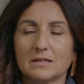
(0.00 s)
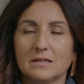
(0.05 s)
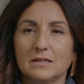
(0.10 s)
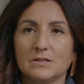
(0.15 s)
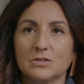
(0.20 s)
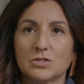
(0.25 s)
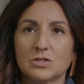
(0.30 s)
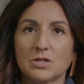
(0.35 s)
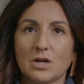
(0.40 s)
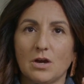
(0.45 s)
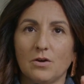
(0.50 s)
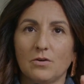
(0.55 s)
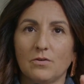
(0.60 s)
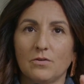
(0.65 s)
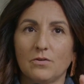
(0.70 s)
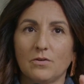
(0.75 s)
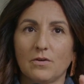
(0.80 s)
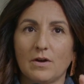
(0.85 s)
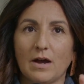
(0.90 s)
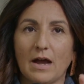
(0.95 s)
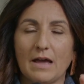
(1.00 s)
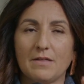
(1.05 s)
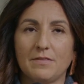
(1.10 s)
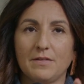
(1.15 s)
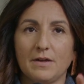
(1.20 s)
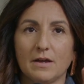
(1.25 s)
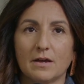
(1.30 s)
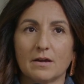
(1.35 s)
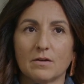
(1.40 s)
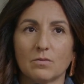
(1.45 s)
And so I
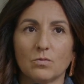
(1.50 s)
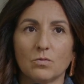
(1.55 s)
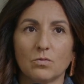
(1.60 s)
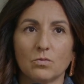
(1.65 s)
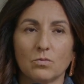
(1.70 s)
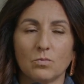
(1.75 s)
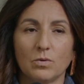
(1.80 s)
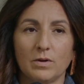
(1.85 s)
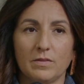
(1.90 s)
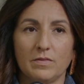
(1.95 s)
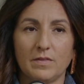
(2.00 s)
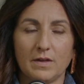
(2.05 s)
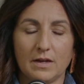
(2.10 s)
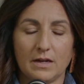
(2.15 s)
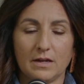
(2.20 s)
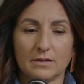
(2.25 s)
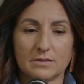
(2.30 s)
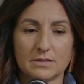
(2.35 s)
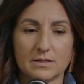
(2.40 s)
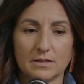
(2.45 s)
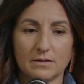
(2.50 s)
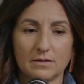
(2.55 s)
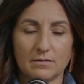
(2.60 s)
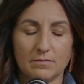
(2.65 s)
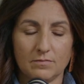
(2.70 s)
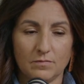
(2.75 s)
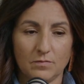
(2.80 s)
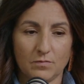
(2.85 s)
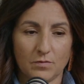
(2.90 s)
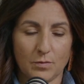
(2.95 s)
think one thing to
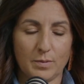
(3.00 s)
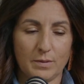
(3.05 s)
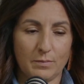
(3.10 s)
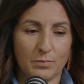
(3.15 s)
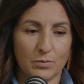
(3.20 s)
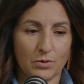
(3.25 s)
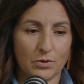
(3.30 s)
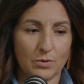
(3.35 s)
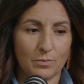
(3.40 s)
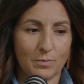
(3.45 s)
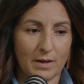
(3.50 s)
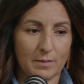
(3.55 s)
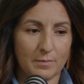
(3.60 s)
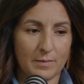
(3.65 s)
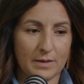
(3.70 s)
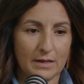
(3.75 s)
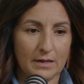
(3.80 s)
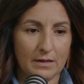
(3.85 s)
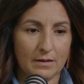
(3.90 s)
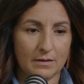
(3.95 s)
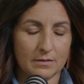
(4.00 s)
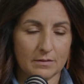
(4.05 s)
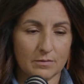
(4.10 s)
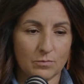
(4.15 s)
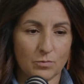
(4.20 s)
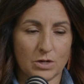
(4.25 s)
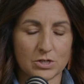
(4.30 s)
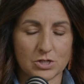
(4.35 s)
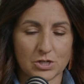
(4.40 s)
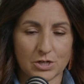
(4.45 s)
for people who might be
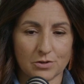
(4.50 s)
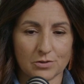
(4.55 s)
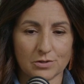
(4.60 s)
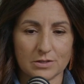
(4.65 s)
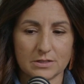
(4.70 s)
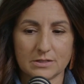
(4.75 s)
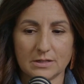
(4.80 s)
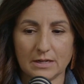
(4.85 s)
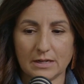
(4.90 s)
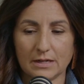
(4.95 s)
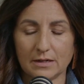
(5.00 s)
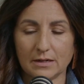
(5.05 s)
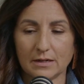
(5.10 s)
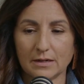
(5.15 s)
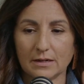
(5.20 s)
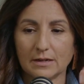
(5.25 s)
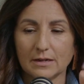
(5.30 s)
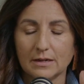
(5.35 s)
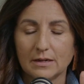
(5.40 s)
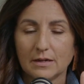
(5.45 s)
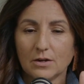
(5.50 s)
watching or listening to